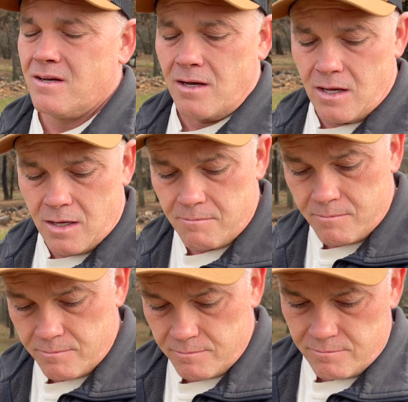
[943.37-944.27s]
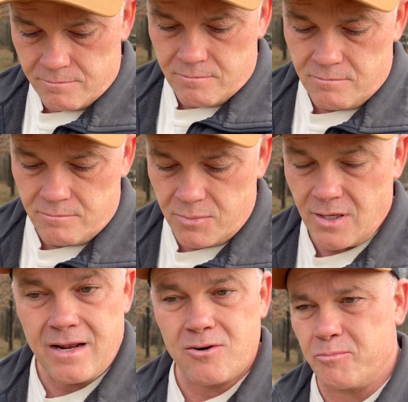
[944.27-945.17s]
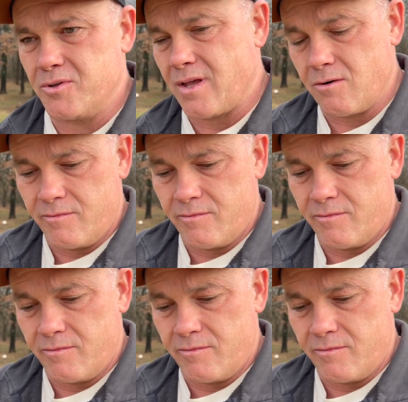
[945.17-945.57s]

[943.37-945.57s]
But I don't put that on